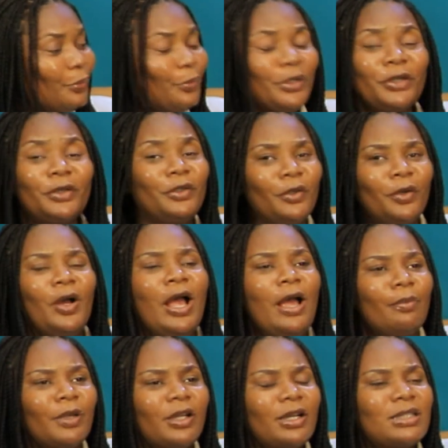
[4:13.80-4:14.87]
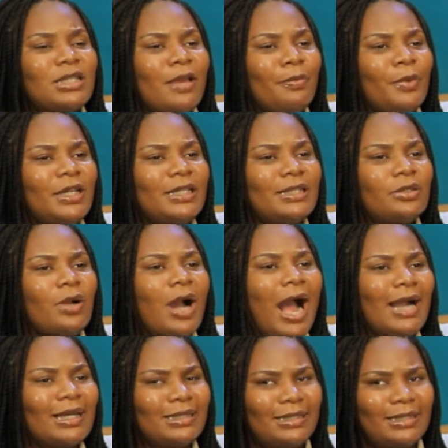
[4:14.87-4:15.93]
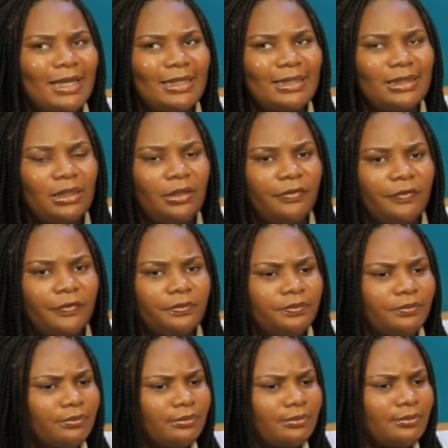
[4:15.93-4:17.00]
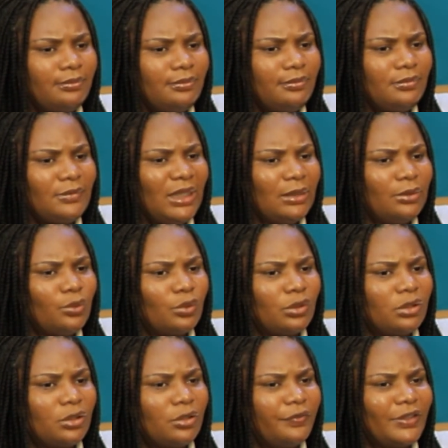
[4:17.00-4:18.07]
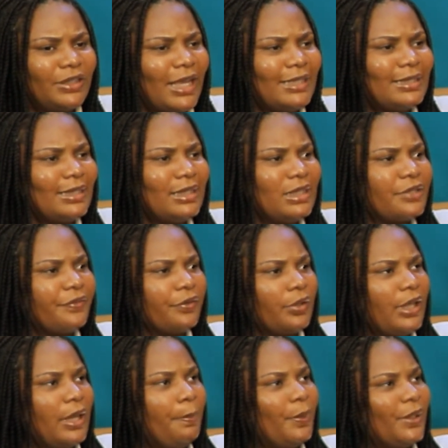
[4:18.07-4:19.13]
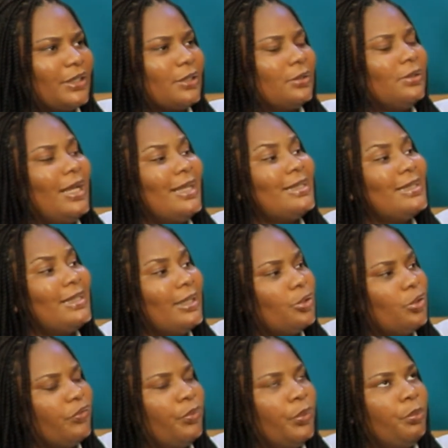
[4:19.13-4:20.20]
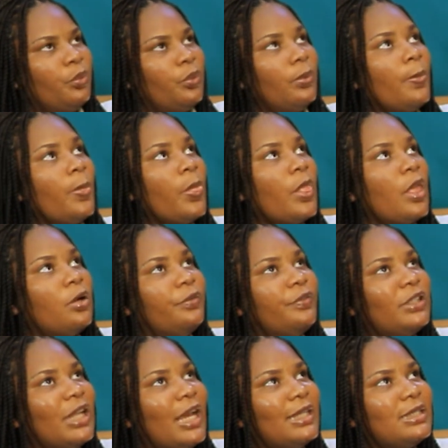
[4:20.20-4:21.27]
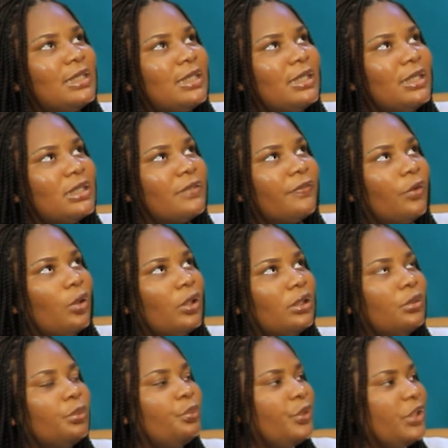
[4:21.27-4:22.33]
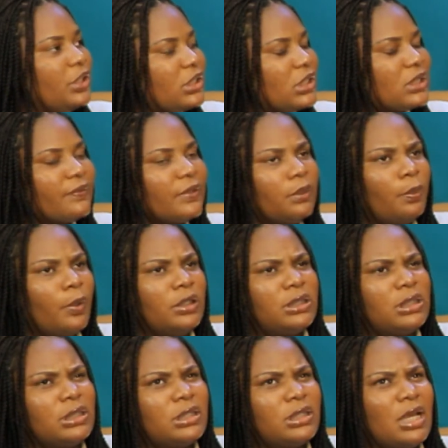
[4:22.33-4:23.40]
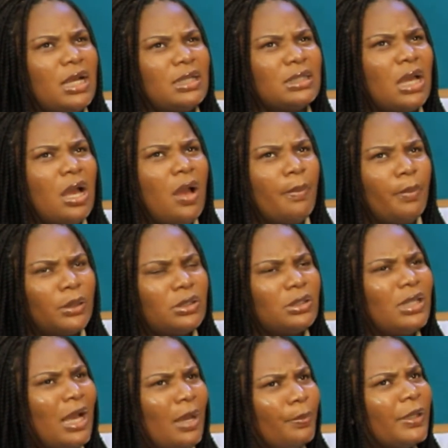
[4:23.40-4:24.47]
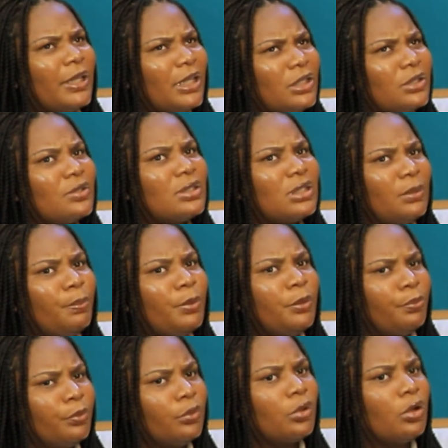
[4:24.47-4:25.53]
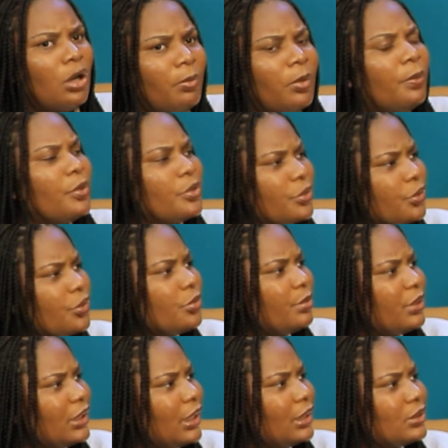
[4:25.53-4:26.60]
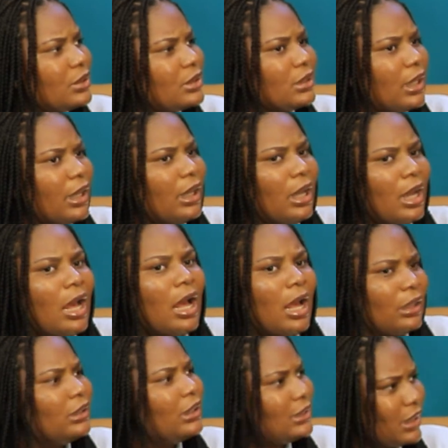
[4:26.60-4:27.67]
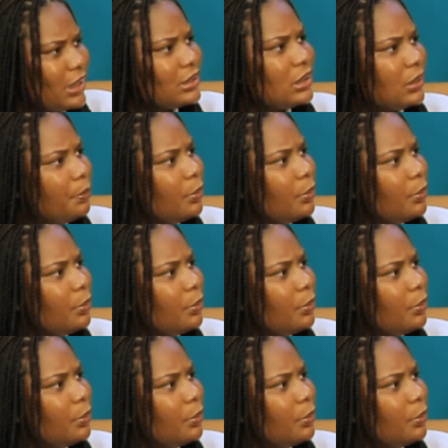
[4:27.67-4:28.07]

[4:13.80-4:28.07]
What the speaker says: We don't know. Because everybody's still acting as if, look, COVID-19 is for a particular set of people. COVID-19 is for the rich, it's for the politicians. But today I'm beginning to see people come up on social media to say they tested